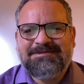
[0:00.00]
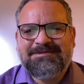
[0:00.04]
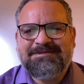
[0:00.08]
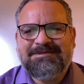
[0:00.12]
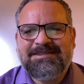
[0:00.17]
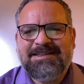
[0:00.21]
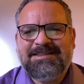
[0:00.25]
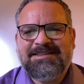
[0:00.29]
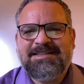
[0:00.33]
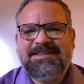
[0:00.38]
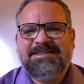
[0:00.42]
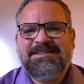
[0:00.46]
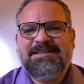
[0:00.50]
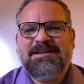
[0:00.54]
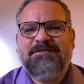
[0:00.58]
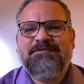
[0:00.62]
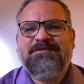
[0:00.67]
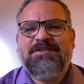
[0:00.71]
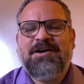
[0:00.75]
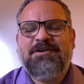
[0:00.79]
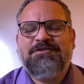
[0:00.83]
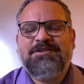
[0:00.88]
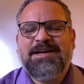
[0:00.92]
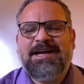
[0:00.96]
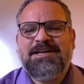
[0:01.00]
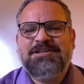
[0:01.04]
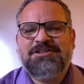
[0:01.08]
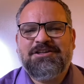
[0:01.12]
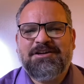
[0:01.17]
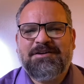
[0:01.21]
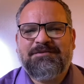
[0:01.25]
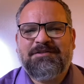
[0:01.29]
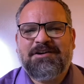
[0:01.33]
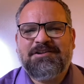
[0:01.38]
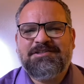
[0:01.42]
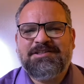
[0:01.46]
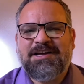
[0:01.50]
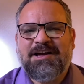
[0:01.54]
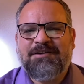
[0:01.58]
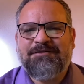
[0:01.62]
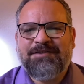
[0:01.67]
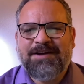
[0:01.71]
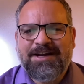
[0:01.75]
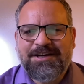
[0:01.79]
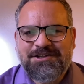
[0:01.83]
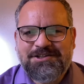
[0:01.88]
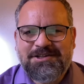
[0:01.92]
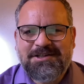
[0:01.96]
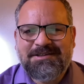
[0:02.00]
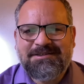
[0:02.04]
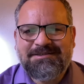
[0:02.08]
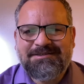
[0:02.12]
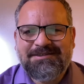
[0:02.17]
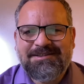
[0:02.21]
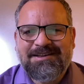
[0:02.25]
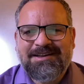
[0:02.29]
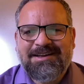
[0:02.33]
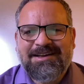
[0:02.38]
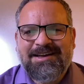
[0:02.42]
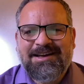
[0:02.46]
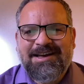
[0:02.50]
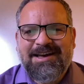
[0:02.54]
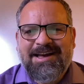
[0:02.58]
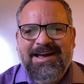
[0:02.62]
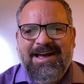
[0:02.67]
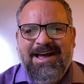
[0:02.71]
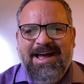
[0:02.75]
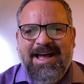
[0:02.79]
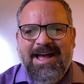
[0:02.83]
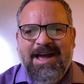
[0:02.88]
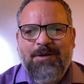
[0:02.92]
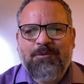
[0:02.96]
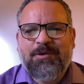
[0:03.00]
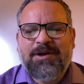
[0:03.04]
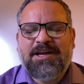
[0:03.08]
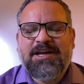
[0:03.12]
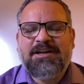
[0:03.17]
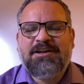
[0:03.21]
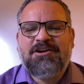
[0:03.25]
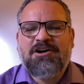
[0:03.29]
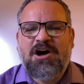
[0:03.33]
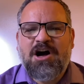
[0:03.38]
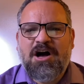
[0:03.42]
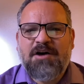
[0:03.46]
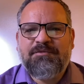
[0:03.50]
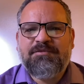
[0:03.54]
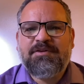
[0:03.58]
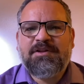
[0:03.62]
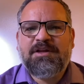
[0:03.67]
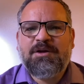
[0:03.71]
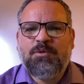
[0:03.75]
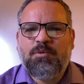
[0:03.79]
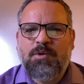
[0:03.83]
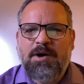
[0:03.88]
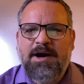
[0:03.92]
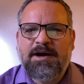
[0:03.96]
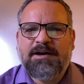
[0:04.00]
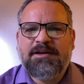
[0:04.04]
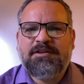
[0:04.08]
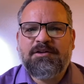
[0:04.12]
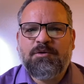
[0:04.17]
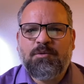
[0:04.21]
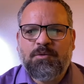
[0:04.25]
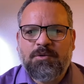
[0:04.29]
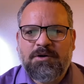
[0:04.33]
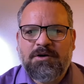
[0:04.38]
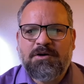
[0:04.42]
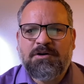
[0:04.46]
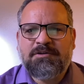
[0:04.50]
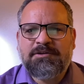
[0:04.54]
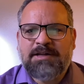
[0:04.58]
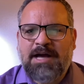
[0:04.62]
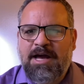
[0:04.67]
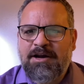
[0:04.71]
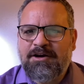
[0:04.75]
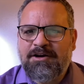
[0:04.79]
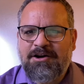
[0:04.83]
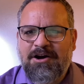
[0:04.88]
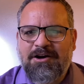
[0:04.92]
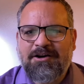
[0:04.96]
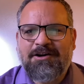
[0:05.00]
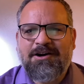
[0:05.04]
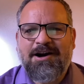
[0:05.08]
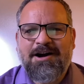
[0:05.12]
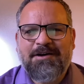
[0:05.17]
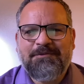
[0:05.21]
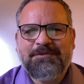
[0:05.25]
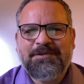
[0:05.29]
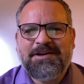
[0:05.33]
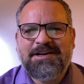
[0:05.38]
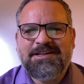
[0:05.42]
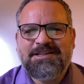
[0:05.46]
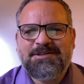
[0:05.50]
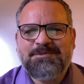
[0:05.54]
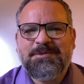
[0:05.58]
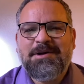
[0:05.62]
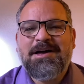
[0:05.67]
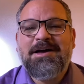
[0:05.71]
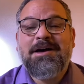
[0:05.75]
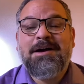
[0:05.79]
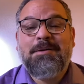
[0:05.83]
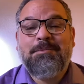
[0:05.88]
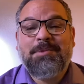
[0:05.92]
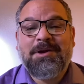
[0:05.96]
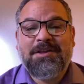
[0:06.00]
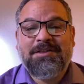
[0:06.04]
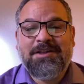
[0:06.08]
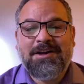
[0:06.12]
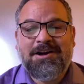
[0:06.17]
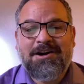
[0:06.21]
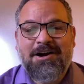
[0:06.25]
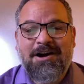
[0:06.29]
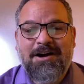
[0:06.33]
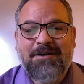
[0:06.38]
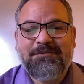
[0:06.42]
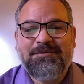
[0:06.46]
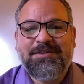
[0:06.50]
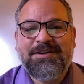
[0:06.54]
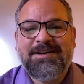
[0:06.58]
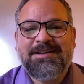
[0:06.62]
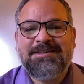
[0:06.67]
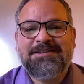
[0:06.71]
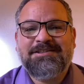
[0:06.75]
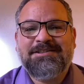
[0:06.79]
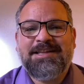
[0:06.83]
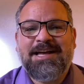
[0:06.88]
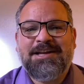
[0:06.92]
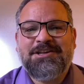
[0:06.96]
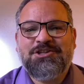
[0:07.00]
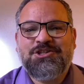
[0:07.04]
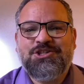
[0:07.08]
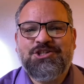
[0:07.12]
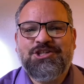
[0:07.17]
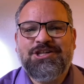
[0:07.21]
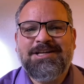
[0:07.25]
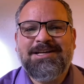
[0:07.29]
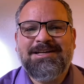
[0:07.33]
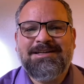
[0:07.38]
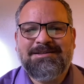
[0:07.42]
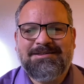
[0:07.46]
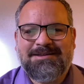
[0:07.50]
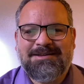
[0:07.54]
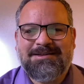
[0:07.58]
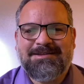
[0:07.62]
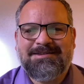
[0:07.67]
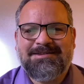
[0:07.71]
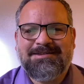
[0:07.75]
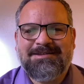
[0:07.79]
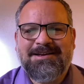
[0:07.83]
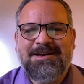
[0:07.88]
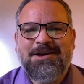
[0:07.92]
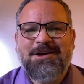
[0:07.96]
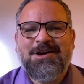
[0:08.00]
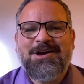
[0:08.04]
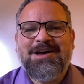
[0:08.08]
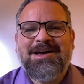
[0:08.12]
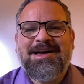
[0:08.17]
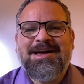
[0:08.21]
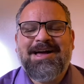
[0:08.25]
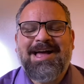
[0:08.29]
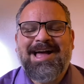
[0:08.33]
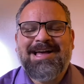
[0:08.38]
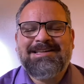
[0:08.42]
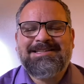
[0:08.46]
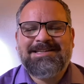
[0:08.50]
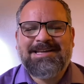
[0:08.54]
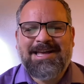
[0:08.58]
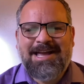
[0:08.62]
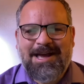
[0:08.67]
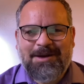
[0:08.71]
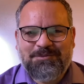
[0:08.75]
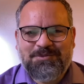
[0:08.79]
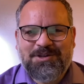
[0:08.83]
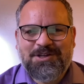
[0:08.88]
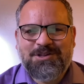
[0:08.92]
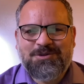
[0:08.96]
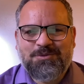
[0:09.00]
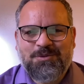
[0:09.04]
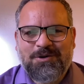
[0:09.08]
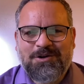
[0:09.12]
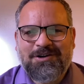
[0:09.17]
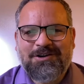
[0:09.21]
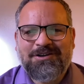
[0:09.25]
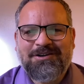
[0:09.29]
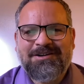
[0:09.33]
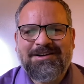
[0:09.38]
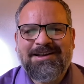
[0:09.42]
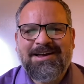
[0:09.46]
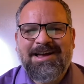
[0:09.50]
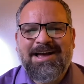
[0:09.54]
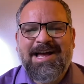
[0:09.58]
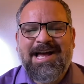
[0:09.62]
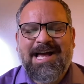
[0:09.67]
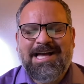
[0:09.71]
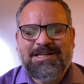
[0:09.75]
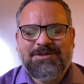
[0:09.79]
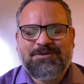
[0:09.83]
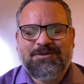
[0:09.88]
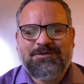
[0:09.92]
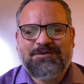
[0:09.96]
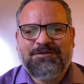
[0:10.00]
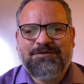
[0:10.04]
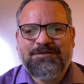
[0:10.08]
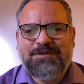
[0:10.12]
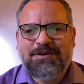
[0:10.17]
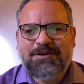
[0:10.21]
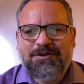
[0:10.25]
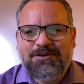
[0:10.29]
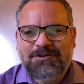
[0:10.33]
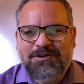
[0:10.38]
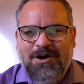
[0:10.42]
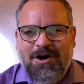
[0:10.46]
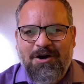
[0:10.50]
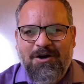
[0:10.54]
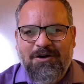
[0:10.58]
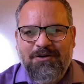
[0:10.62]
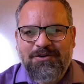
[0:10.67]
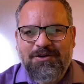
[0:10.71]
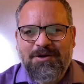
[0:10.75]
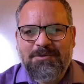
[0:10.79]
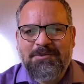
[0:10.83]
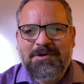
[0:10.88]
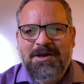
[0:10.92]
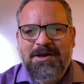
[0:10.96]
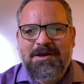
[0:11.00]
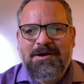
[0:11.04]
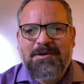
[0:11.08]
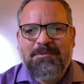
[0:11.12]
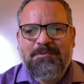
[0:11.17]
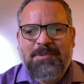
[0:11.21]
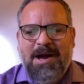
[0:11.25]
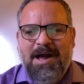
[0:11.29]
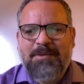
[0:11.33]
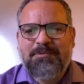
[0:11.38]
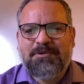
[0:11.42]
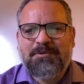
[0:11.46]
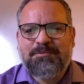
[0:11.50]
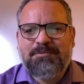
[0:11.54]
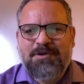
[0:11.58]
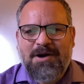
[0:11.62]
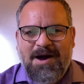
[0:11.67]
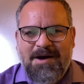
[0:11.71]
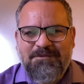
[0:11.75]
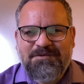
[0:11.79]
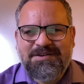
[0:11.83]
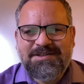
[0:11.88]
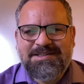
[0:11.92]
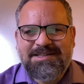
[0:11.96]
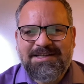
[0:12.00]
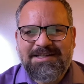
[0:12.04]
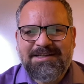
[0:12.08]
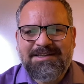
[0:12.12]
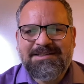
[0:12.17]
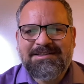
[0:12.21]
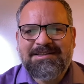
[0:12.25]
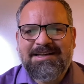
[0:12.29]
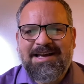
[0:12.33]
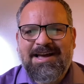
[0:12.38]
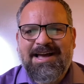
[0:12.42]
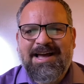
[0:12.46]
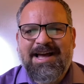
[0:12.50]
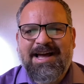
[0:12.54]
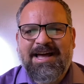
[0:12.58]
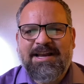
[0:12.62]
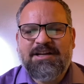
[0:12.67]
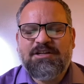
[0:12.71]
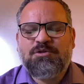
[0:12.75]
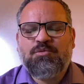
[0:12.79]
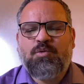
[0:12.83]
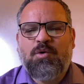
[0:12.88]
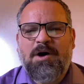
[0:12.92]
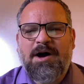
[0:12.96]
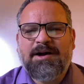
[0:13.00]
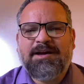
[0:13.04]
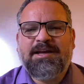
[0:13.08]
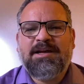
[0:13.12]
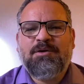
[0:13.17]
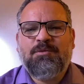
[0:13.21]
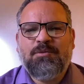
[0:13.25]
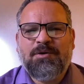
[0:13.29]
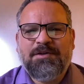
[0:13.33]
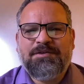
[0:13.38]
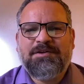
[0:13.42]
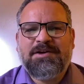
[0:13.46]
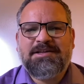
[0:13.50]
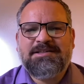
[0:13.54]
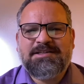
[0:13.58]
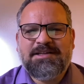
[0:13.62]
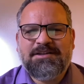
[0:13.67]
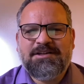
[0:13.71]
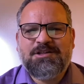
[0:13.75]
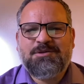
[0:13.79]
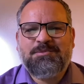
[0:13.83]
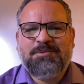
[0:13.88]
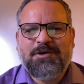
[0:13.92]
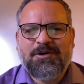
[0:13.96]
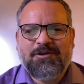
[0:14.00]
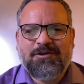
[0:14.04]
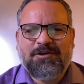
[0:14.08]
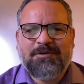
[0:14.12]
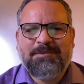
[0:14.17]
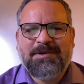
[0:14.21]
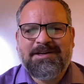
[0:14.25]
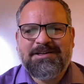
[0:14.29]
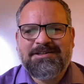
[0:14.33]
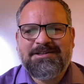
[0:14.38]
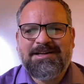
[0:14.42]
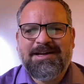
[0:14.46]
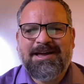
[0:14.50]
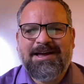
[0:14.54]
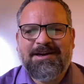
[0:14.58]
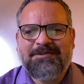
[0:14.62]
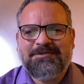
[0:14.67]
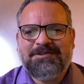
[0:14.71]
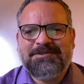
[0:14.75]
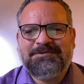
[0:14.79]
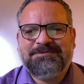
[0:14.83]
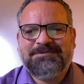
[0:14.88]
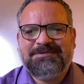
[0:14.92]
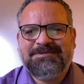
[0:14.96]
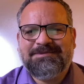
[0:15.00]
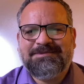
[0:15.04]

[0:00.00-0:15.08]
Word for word: This is the foundation of our salvation and we can confidently walk in the world, not in our confidence, but in the confidence that Jesus has kept his word, has fulfilled all the Bible prophecies, and is walking with us in this pilgrimage to heaven.